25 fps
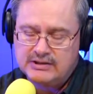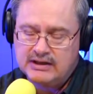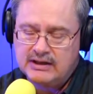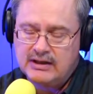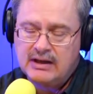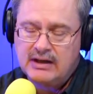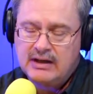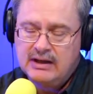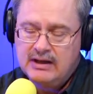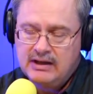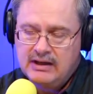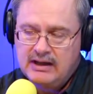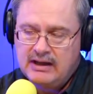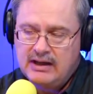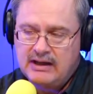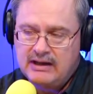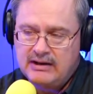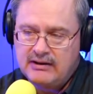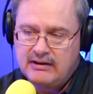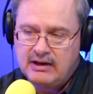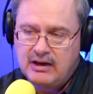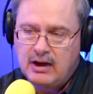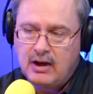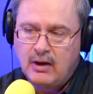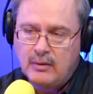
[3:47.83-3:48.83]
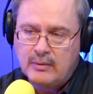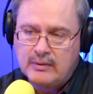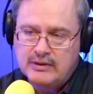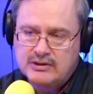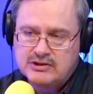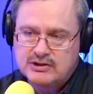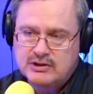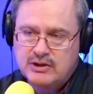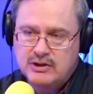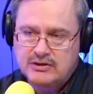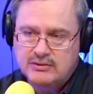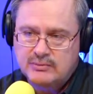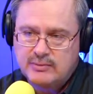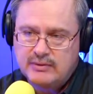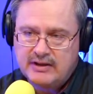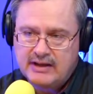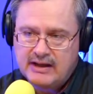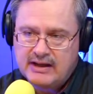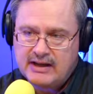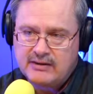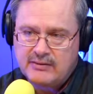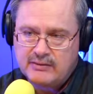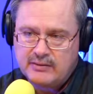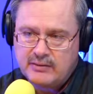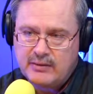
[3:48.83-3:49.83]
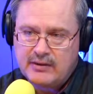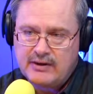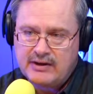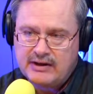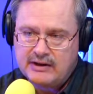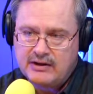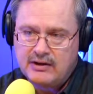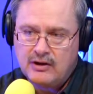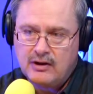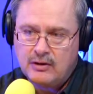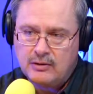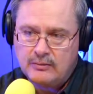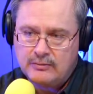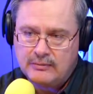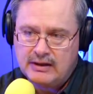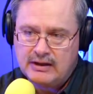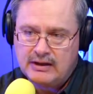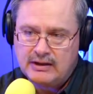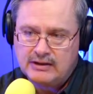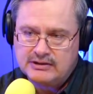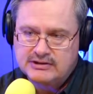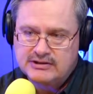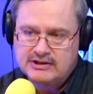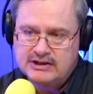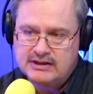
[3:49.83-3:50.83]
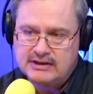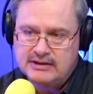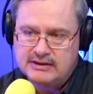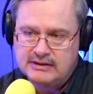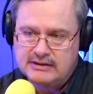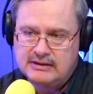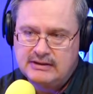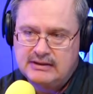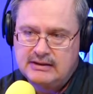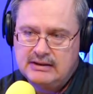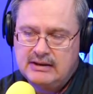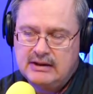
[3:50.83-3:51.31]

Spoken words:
And it always starts with the equity in the home, I understand.